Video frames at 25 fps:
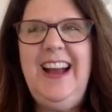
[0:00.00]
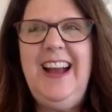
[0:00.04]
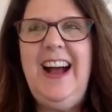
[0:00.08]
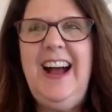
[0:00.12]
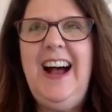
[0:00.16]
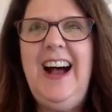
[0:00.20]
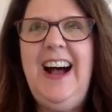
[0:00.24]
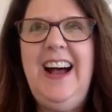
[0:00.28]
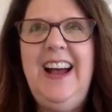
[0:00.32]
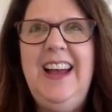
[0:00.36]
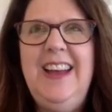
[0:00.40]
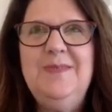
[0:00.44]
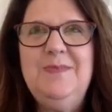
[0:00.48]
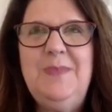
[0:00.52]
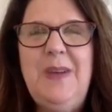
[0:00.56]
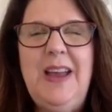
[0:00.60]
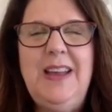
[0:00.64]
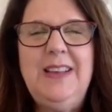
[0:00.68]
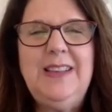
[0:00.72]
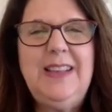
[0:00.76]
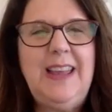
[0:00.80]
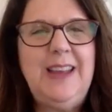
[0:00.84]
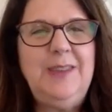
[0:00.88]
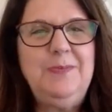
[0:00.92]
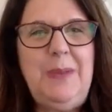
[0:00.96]
uh, I
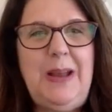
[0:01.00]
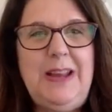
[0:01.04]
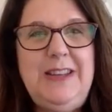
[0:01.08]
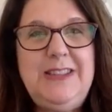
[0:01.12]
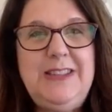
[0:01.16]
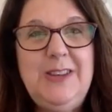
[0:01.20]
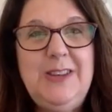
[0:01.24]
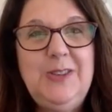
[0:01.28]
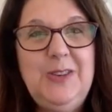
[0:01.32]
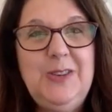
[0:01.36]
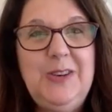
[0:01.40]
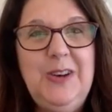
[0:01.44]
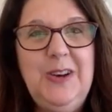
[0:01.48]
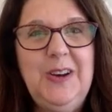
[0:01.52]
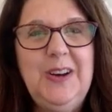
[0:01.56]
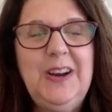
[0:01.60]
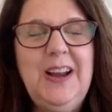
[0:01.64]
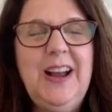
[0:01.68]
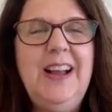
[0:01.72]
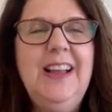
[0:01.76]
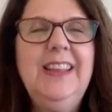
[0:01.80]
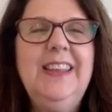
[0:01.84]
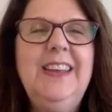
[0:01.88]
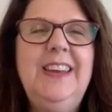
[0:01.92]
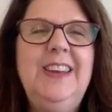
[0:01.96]
my like my senior year in
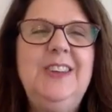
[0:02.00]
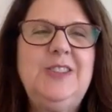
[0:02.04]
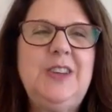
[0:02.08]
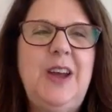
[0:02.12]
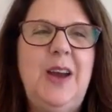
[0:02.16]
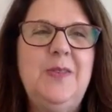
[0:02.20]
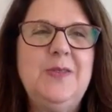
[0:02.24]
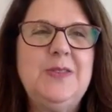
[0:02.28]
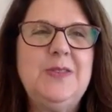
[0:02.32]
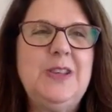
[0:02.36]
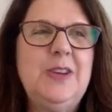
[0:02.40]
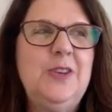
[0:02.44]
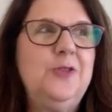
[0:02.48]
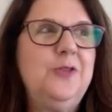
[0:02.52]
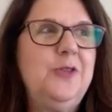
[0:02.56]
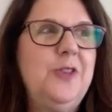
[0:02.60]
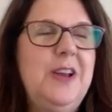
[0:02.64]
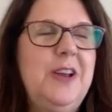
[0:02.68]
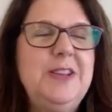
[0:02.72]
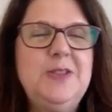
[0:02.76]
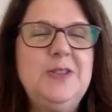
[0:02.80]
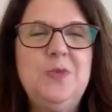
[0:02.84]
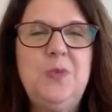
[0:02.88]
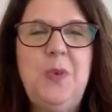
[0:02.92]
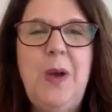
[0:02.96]
college, I was at a
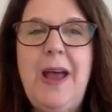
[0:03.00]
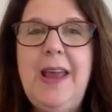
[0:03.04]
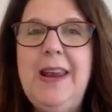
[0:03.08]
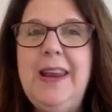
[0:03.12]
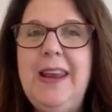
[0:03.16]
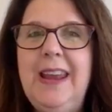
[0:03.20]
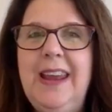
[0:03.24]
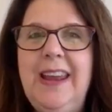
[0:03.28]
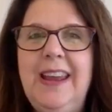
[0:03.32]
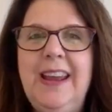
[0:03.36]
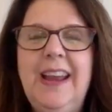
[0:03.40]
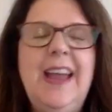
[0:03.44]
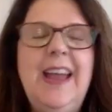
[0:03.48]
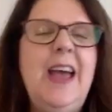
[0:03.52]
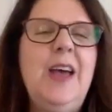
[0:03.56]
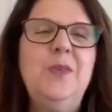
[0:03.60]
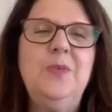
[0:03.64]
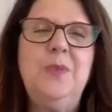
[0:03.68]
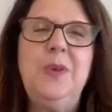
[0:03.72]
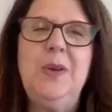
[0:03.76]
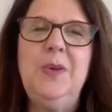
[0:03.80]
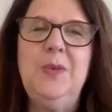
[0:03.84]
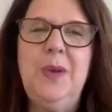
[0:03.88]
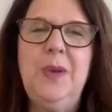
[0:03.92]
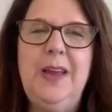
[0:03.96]
friend's wedding and
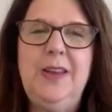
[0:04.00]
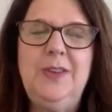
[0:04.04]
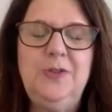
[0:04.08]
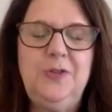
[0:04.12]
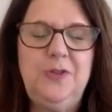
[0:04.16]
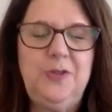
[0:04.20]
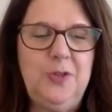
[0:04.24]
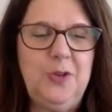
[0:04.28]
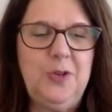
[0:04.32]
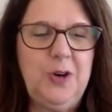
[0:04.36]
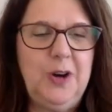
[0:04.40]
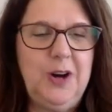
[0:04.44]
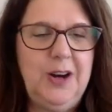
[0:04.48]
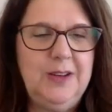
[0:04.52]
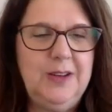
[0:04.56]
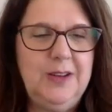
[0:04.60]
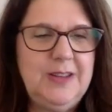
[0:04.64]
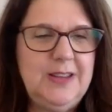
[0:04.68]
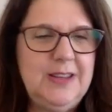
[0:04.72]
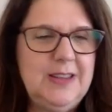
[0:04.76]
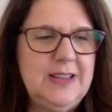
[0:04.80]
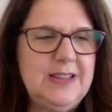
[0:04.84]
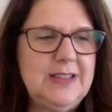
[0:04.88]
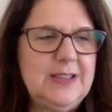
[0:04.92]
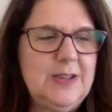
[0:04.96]
we went for
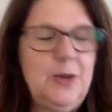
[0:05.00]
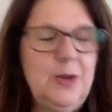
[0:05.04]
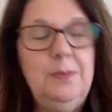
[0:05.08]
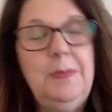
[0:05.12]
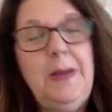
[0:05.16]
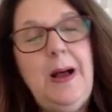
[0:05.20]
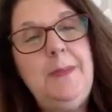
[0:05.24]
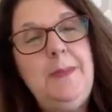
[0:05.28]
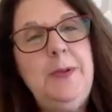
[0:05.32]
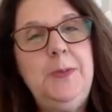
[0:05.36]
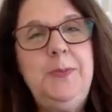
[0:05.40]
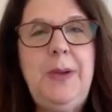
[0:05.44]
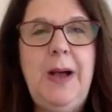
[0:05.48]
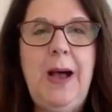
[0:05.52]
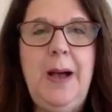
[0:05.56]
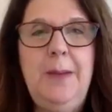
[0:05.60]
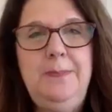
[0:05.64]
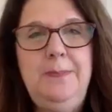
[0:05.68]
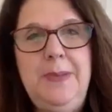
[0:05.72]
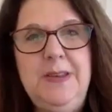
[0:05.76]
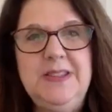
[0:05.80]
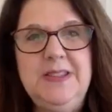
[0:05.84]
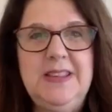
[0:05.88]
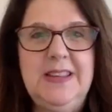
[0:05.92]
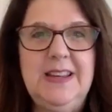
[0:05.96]
to this little mom and pop
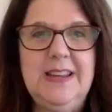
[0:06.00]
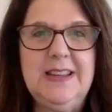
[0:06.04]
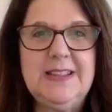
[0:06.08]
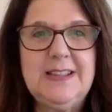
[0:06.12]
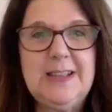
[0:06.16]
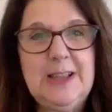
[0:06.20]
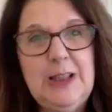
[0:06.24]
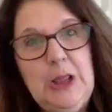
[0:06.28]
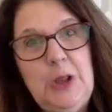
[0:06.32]
business,